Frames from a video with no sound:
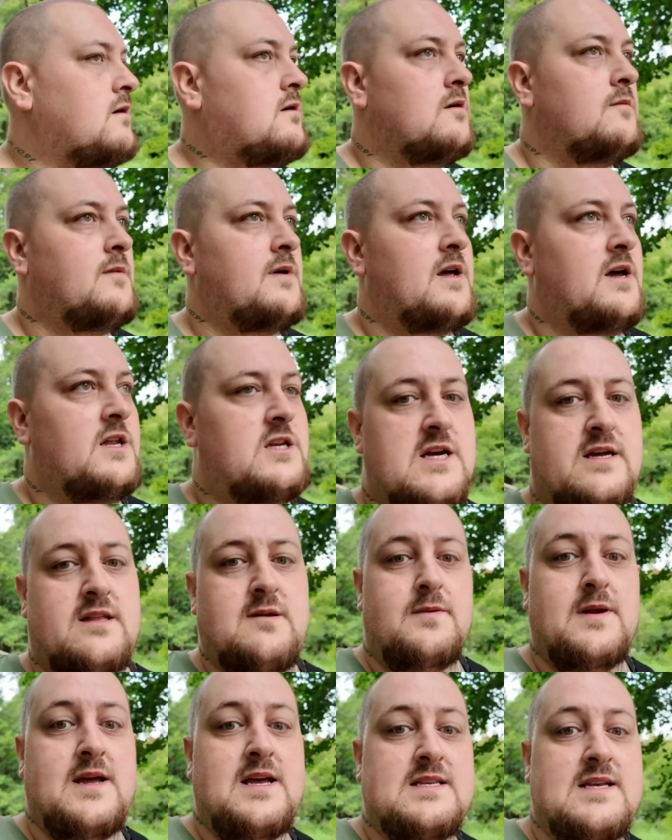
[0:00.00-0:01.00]
come and check
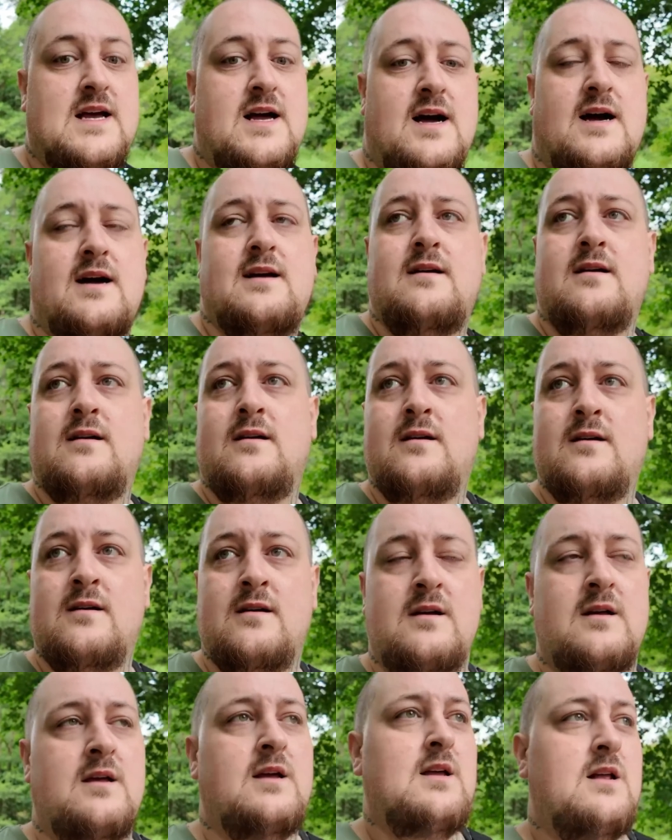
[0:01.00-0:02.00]
the place out.
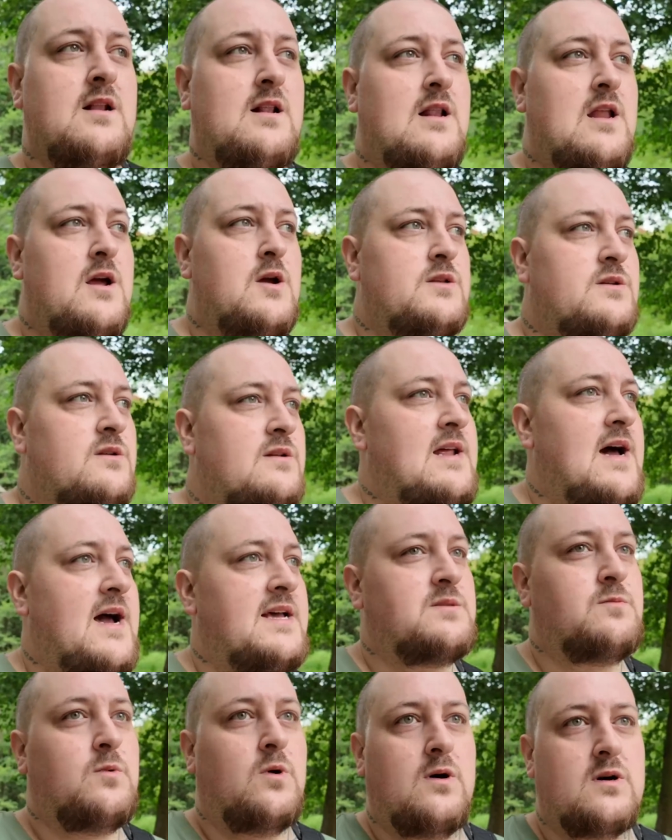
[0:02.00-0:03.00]
Loads of
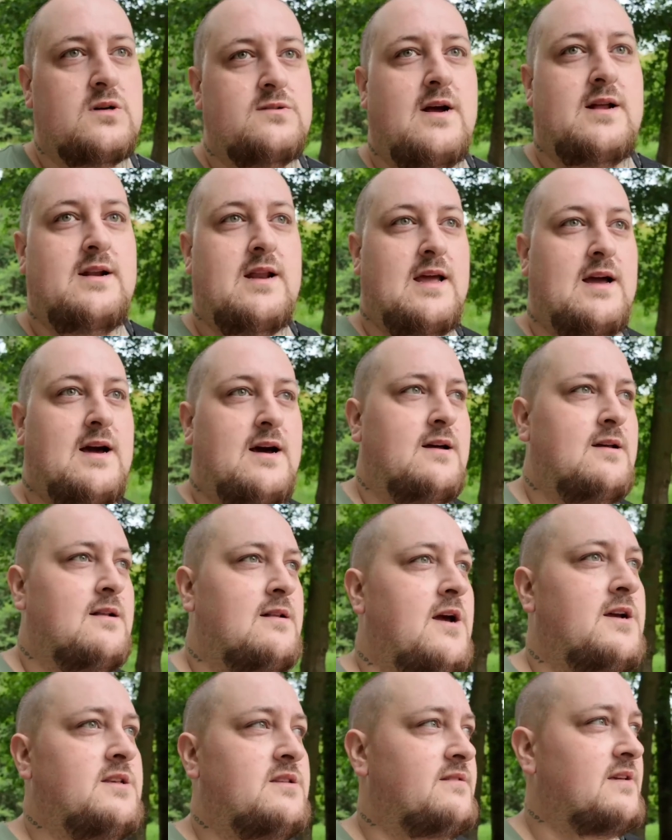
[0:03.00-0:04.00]
nice walks around here,
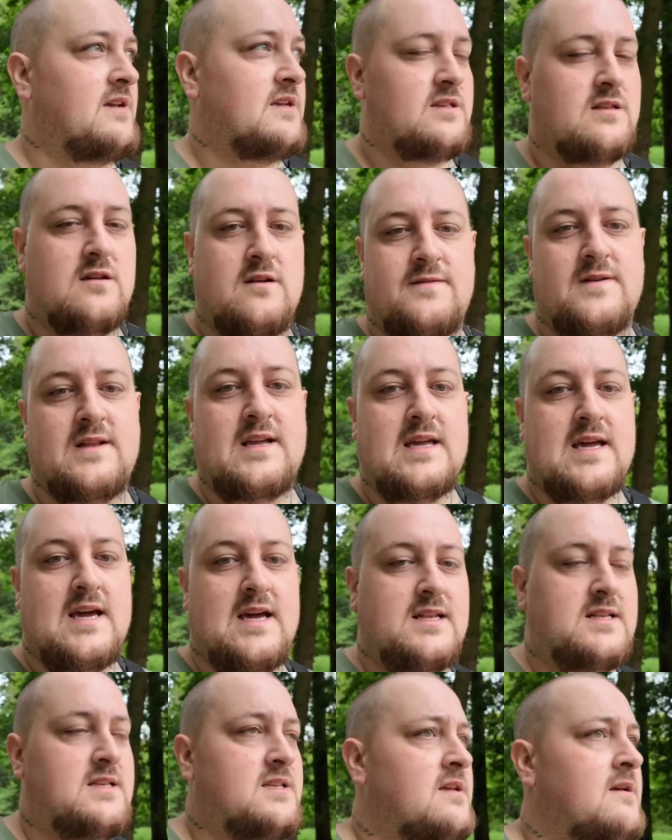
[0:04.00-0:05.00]
loads of things to do for the
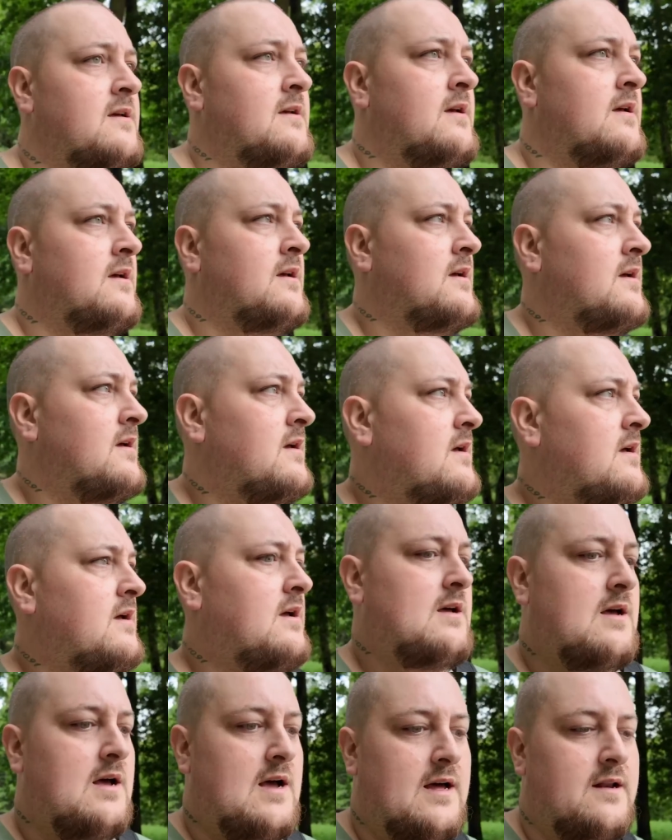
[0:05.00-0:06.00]
kids,
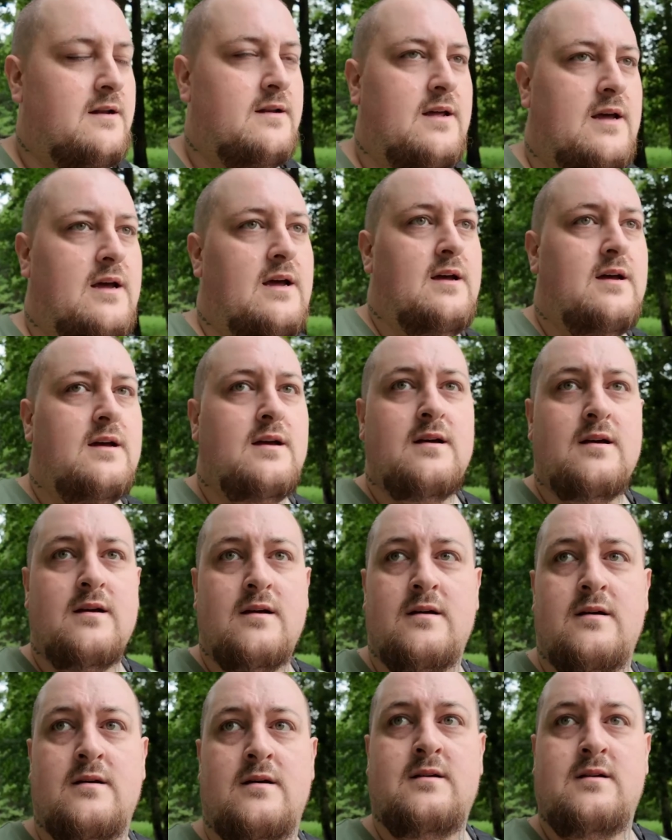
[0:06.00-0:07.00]
and
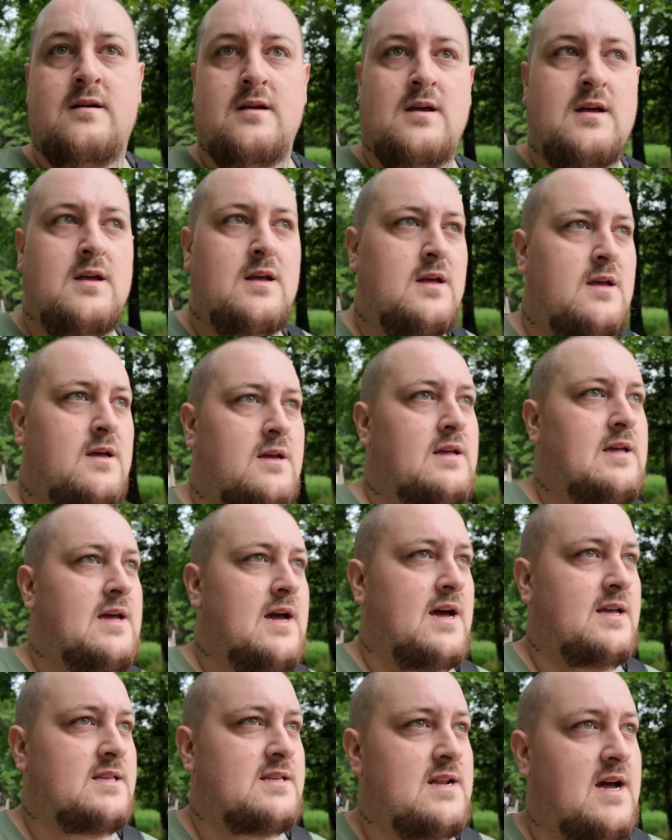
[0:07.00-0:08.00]

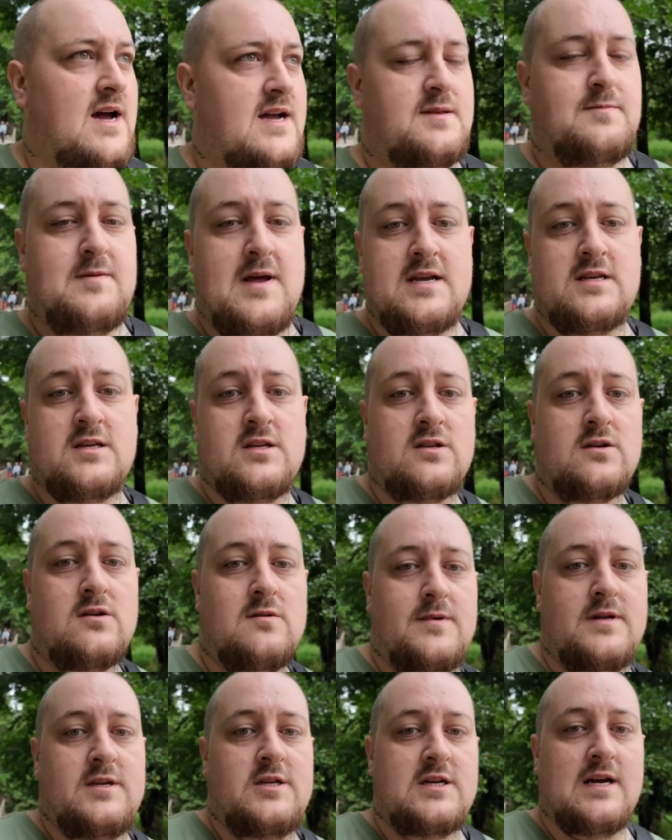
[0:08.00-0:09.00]
yeah, it's a nice place just to
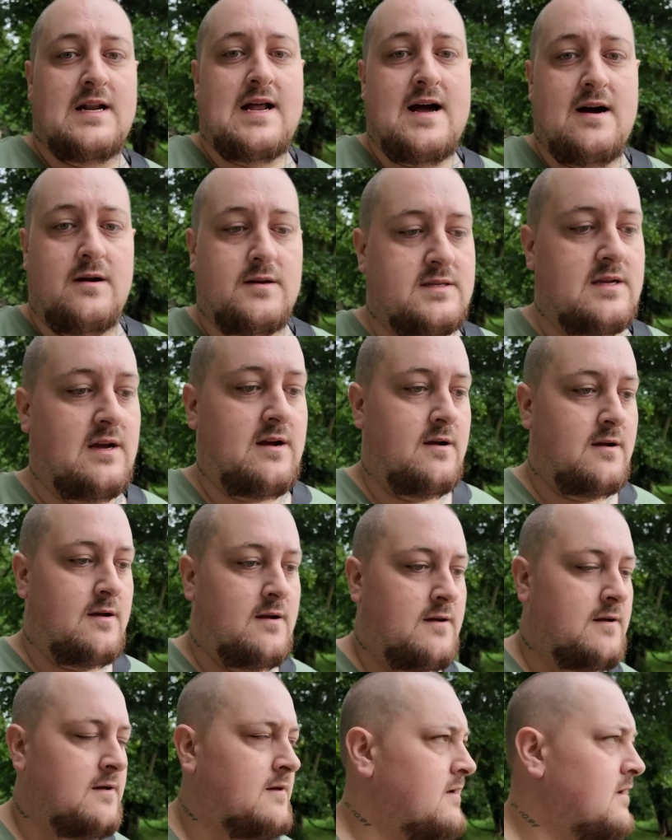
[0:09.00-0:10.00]
come and chill out. So
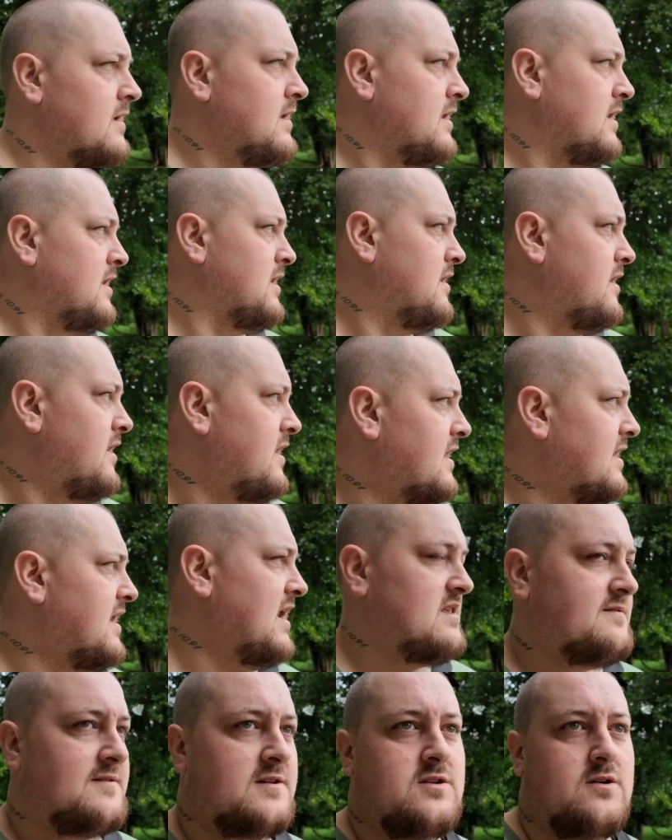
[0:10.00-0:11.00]
hope you
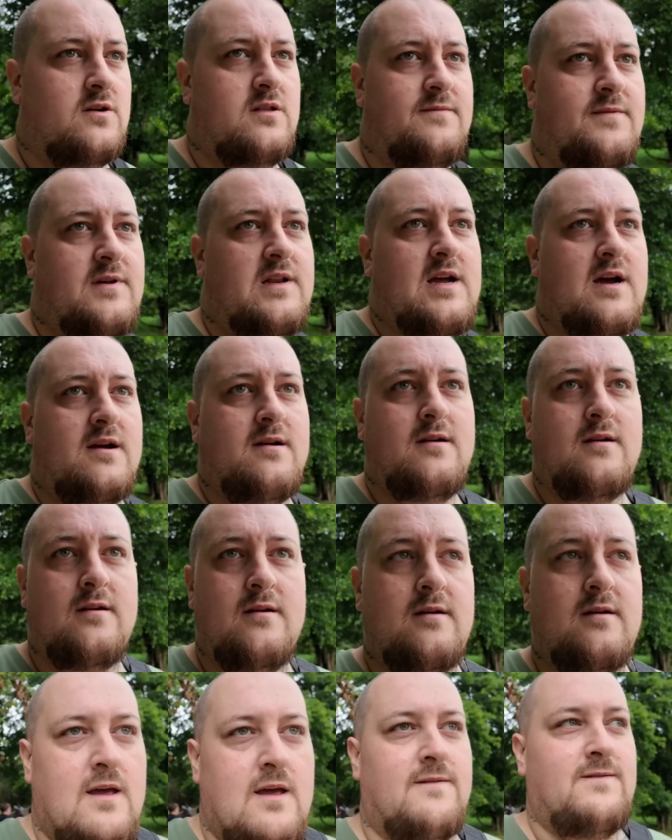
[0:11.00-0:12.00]
guys have enjoyed the video.
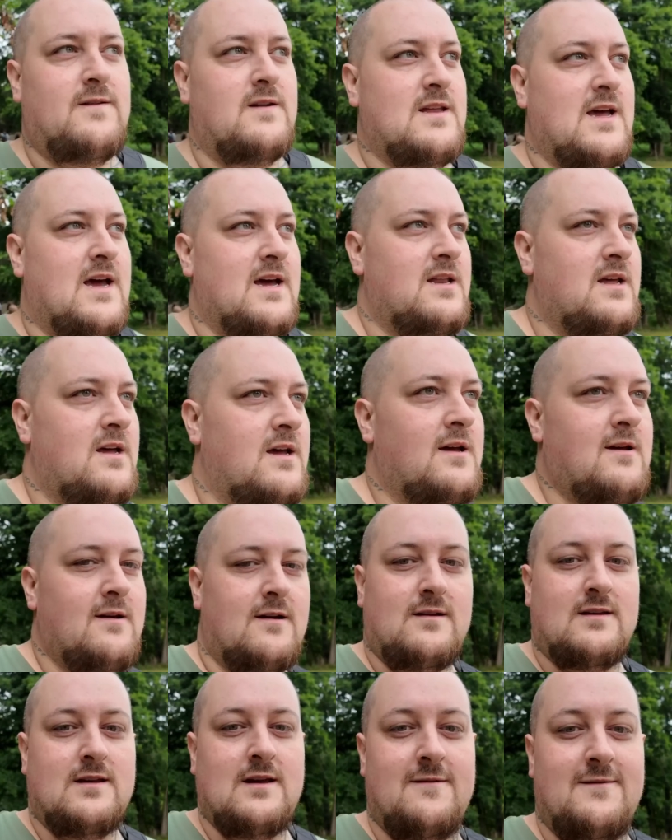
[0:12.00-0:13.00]
If you did,
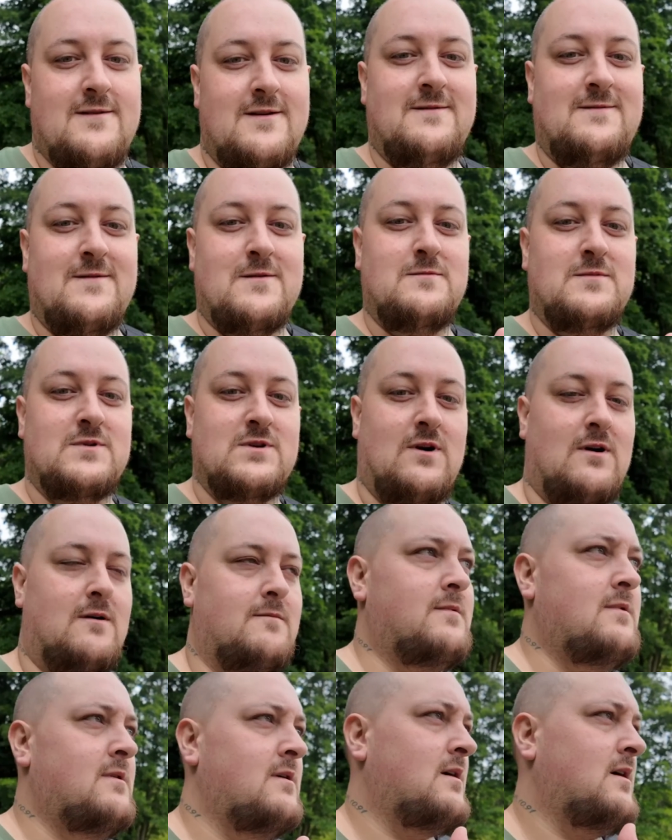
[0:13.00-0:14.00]
give it a thumbs
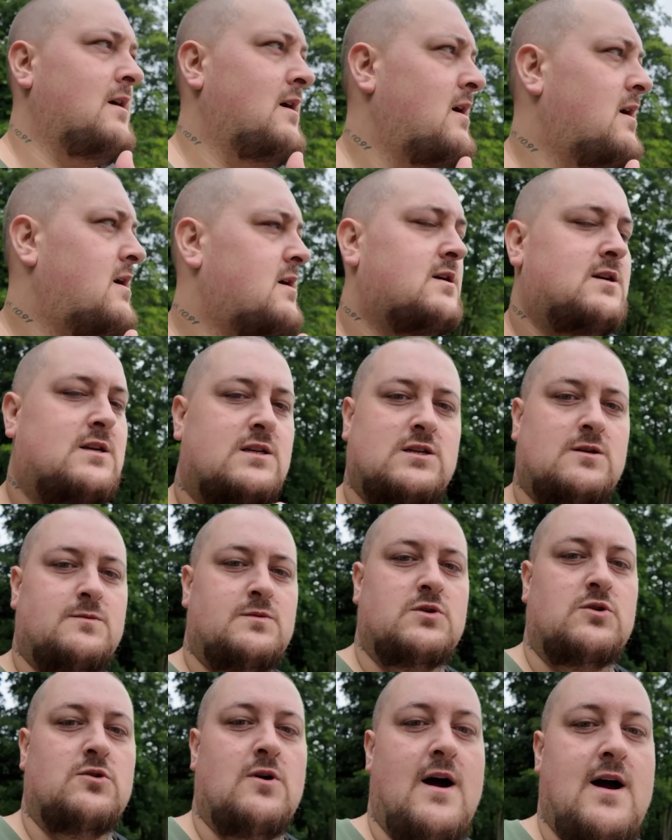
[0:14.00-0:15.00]
up,
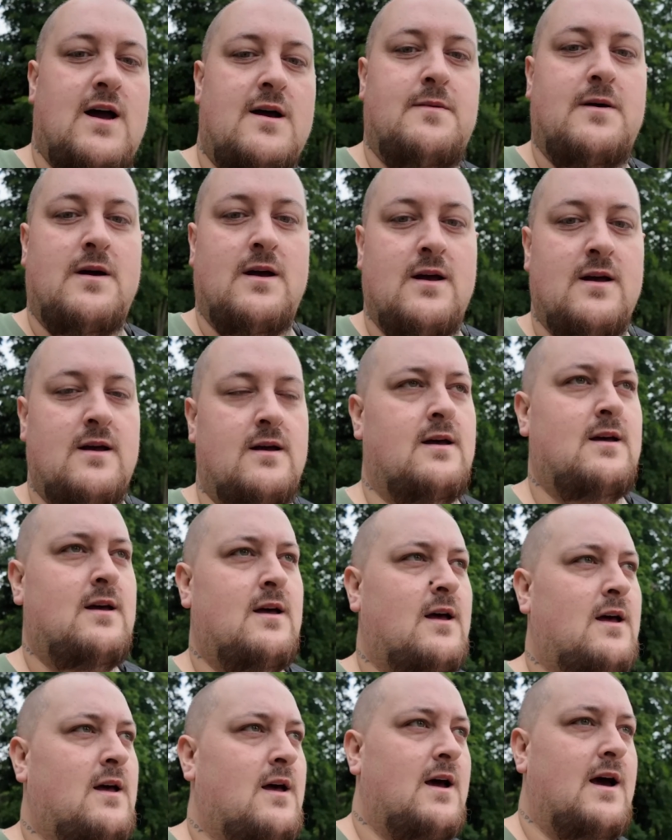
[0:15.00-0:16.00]
subscribe,
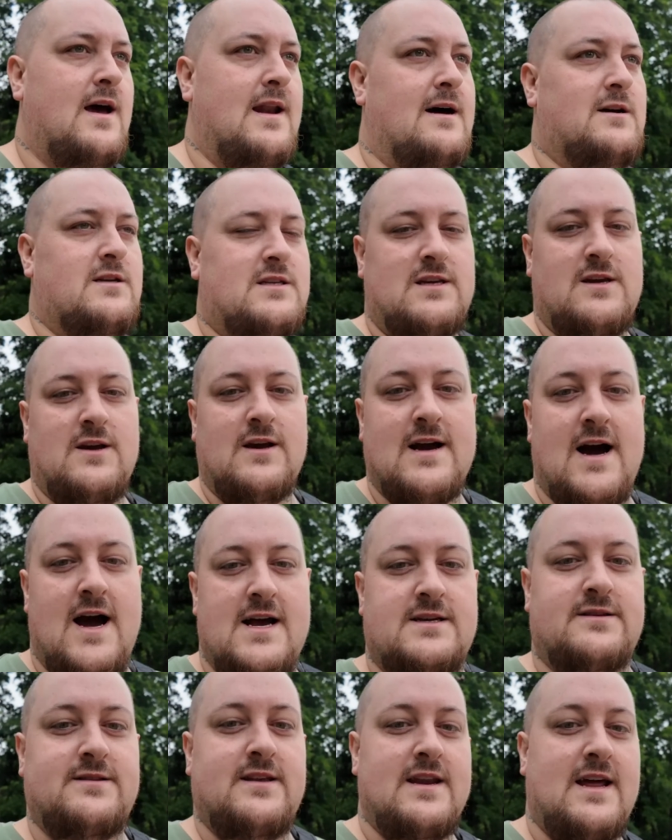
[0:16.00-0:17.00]
and I'll see you
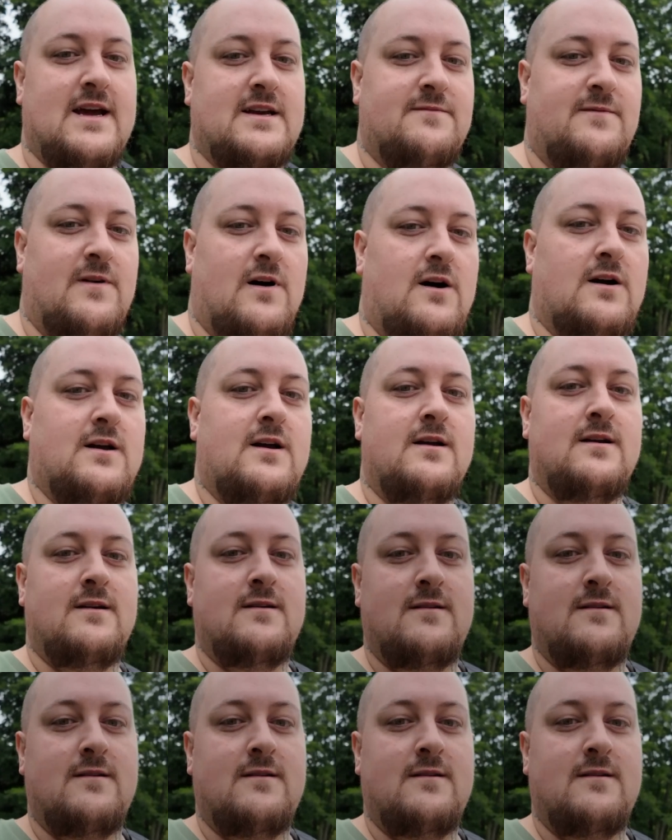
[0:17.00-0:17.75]
guys on the next vlog.